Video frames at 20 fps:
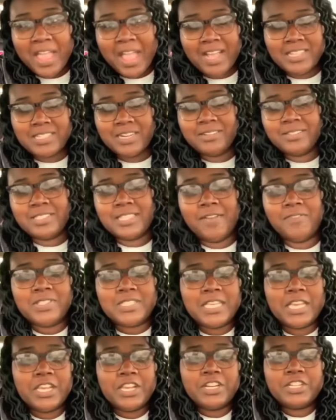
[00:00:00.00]
I turned
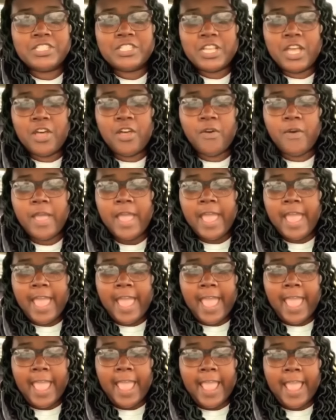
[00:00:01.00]
17 years old,
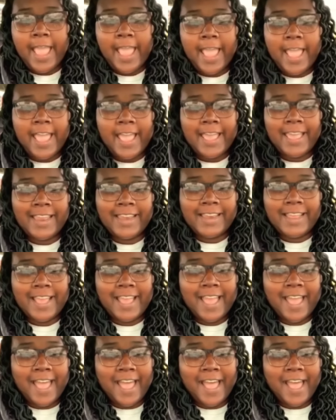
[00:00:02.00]
and